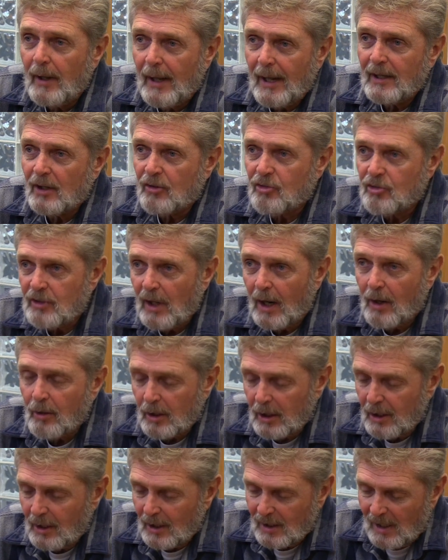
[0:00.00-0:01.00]
And it's
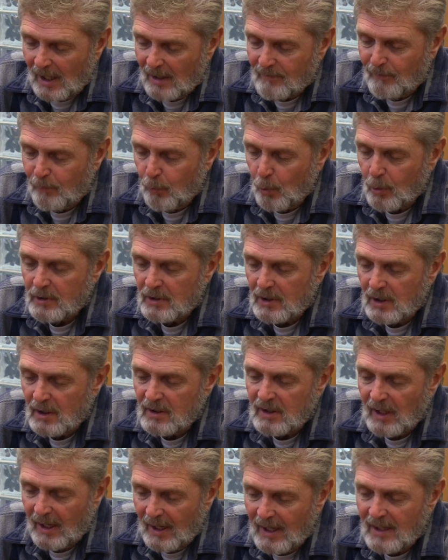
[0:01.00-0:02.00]
targeting that
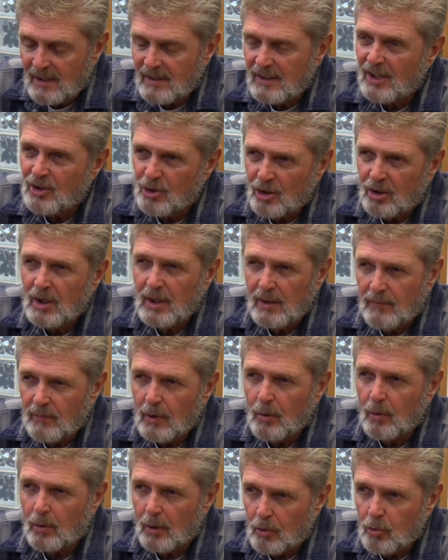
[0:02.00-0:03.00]
14 to 18, you could even
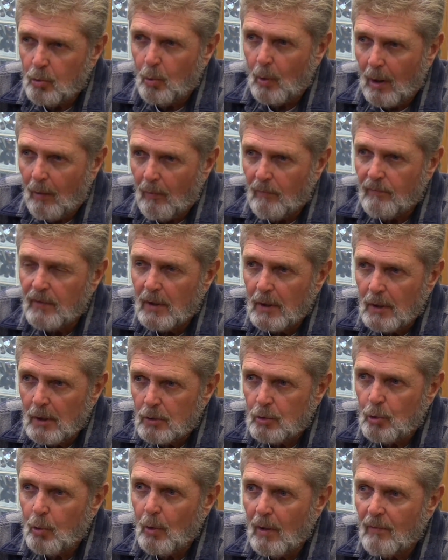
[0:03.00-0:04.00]
go to 12
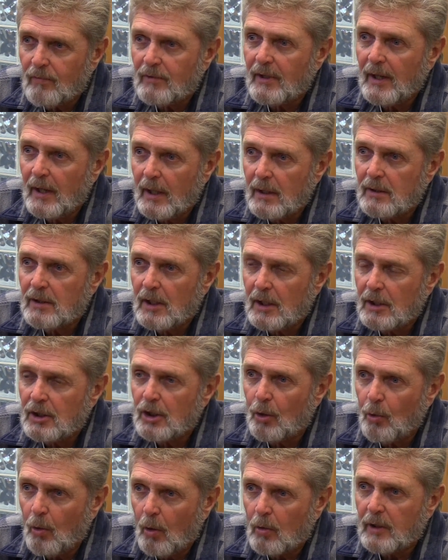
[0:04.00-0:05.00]
to
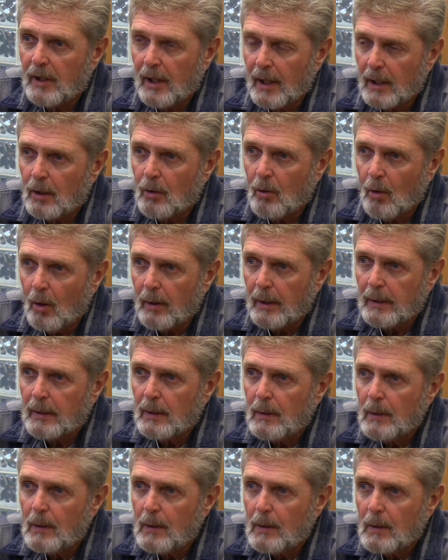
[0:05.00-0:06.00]
18-year-old category.
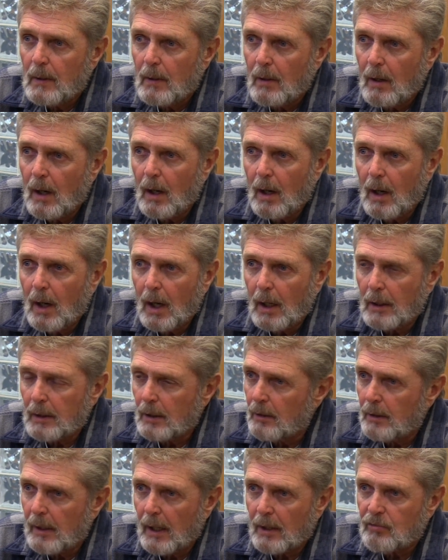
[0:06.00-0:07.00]

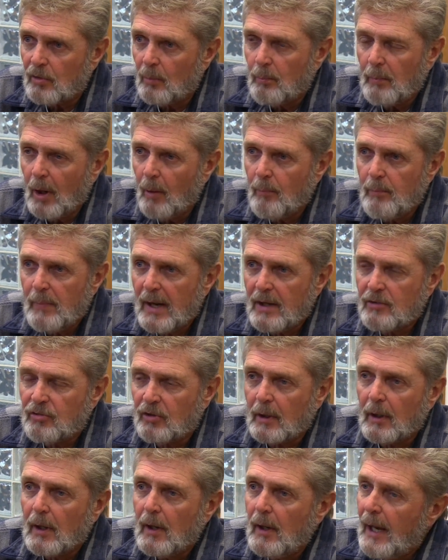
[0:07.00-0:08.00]
That's
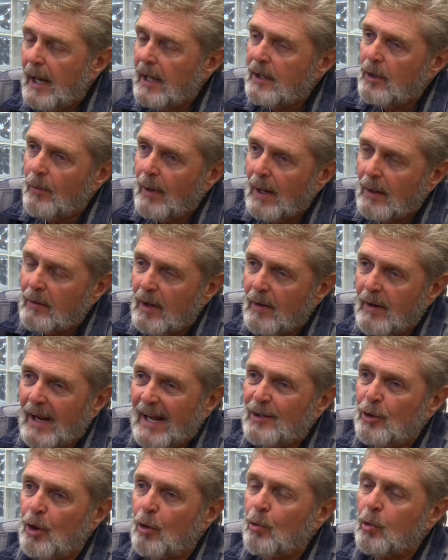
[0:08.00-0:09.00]
amazing. And around there,
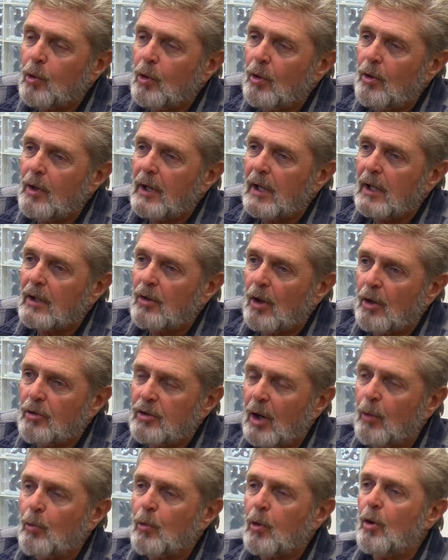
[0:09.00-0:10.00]
and they're
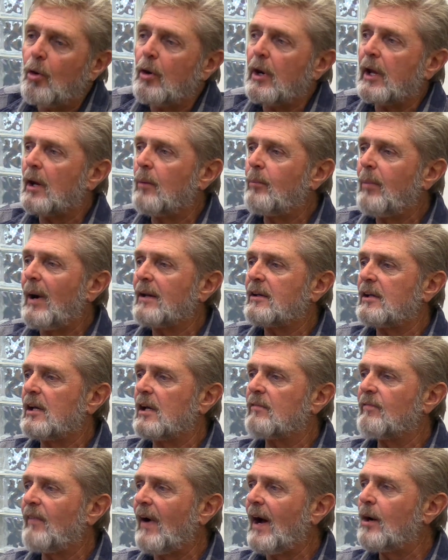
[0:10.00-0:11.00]
learning about the
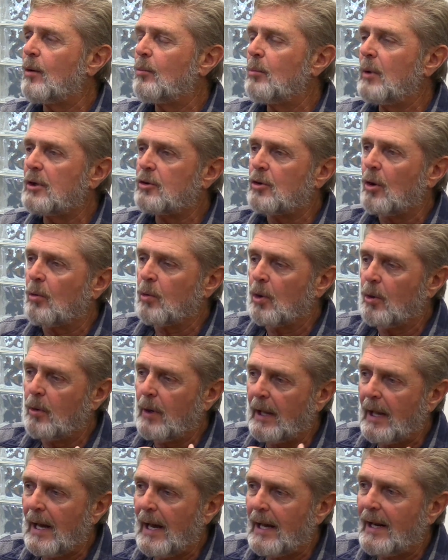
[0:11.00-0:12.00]
environment. They're
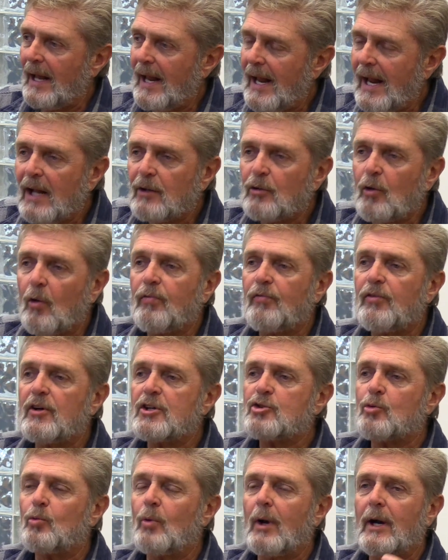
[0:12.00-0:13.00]
learning how to handle
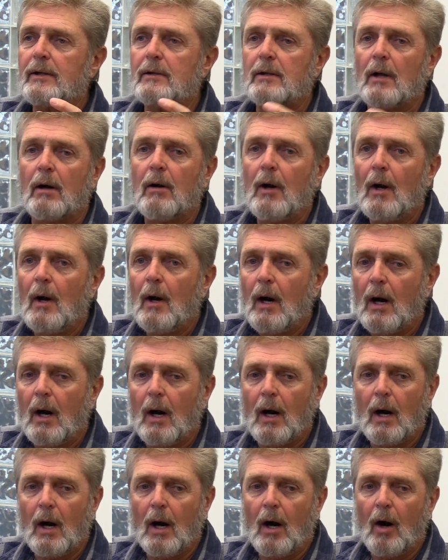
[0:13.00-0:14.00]
fish right. They're
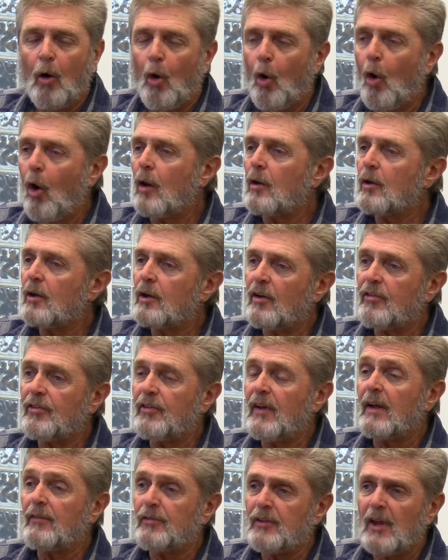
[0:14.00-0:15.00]
all of
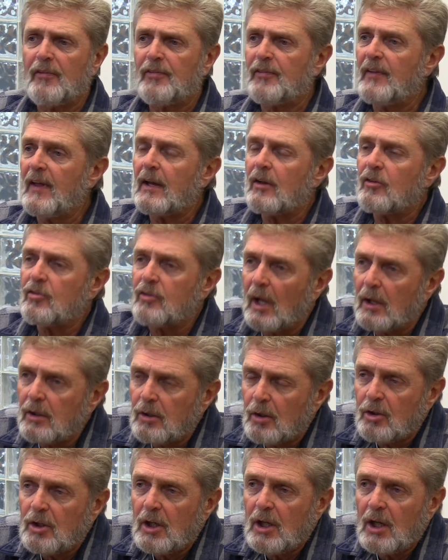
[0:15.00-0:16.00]
the things that
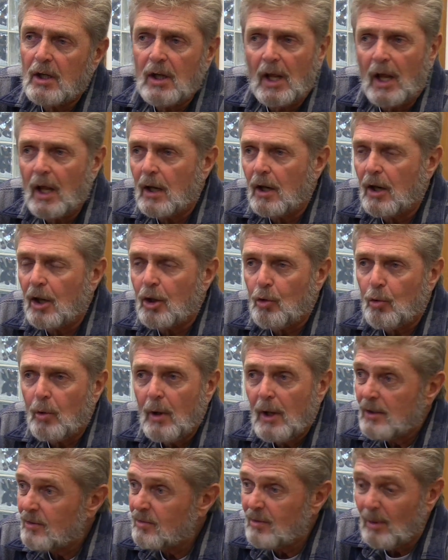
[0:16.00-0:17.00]
you need. And
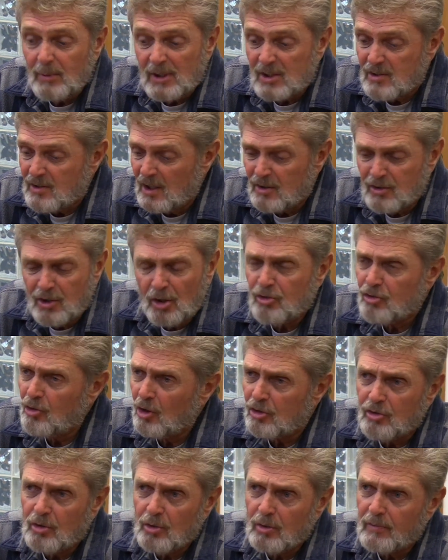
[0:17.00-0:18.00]
some of these kids, they're
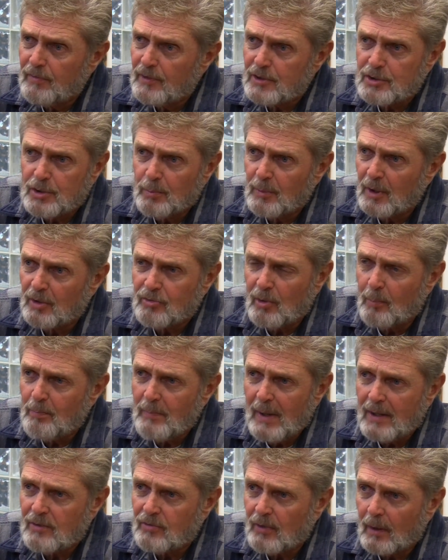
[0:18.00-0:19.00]
such good fishermen. It's
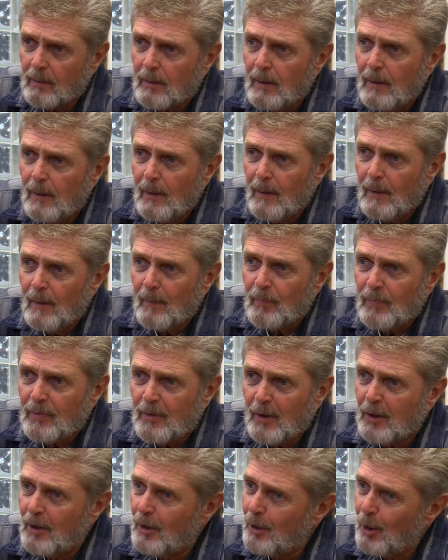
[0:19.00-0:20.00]
amazing
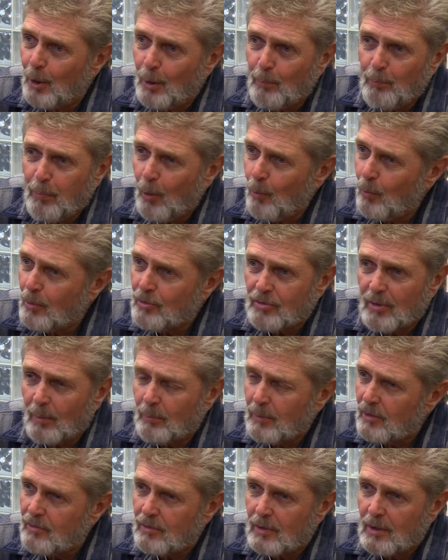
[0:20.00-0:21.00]
to get in a boat with some
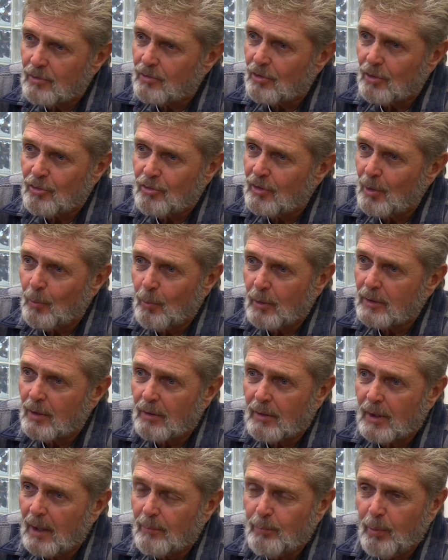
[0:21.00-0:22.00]
of these kids and see what
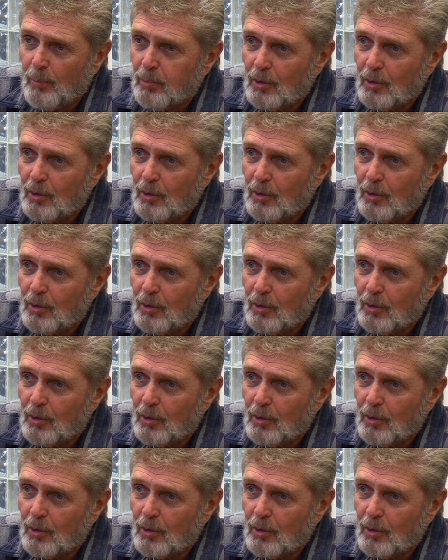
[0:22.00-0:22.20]
they're capable of.